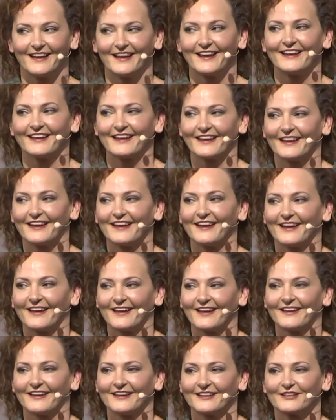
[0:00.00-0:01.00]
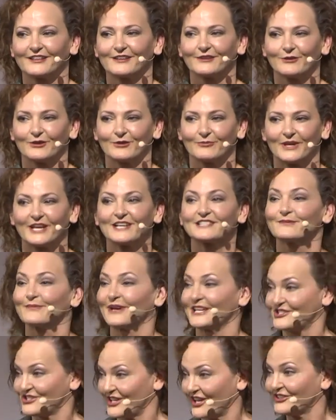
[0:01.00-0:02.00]
Yeah. Because of my
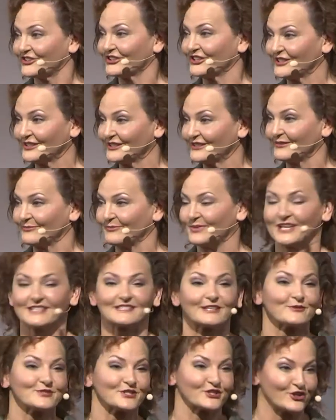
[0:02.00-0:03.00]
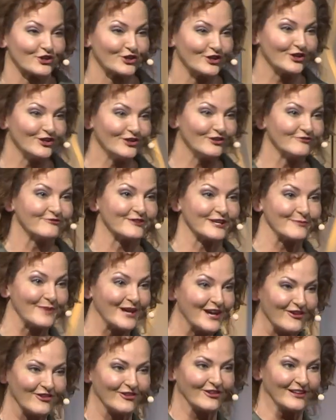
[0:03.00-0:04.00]
gender? Because I was a girl,
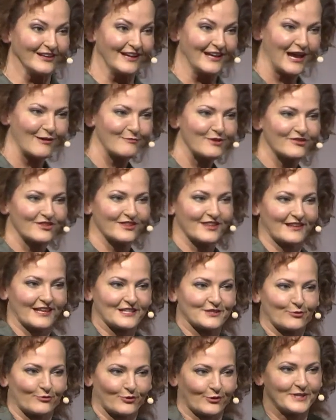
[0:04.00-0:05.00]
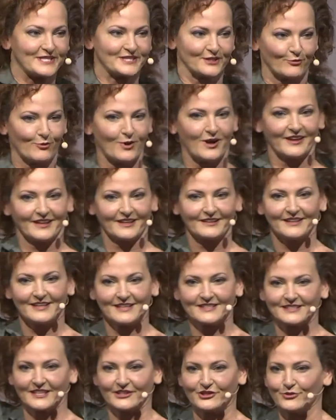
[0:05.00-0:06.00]
female? How many of you think that's the reason why? He
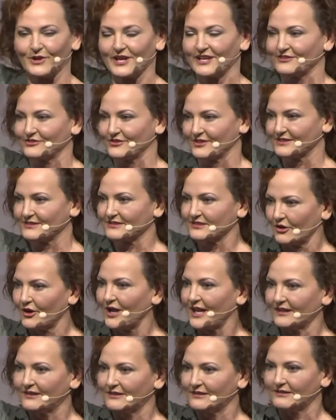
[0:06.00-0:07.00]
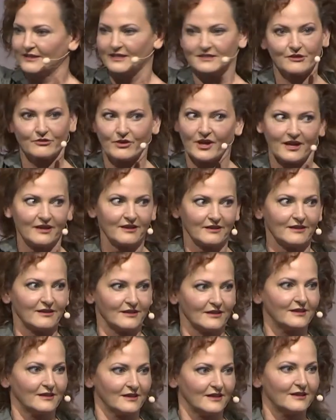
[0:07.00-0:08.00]
said, you can't do this. Go ahead. It's okay.
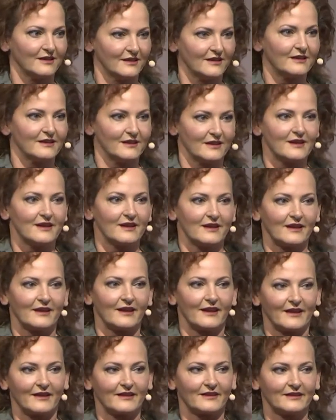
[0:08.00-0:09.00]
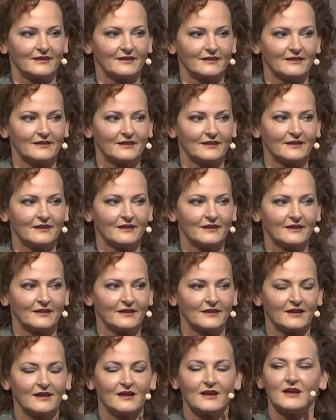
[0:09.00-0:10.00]
Yeah.
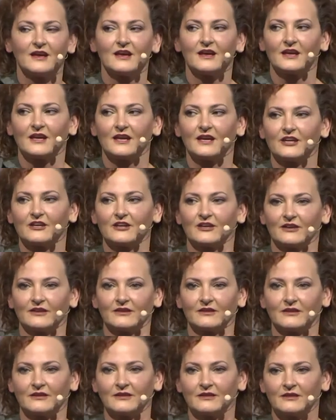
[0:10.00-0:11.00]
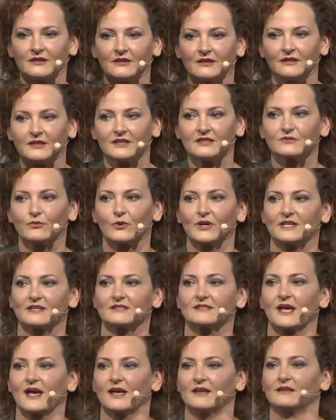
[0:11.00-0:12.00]
Here is what he
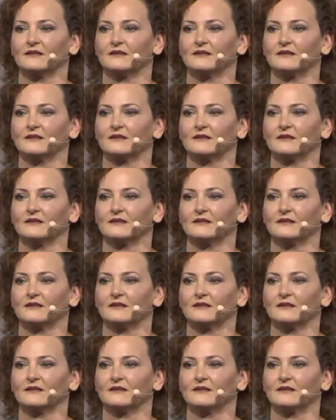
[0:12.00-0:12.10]
said.